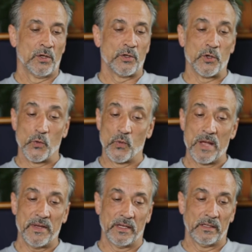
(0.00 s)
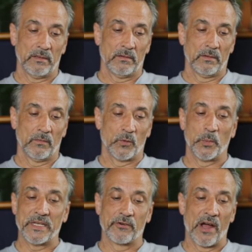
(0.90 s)
Two women will
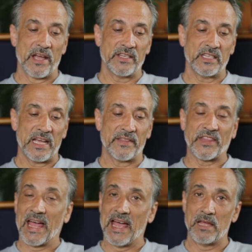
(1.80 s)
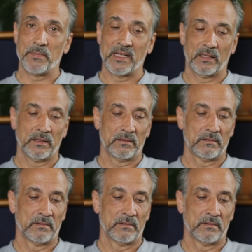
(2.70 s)
be grinding at the handmill.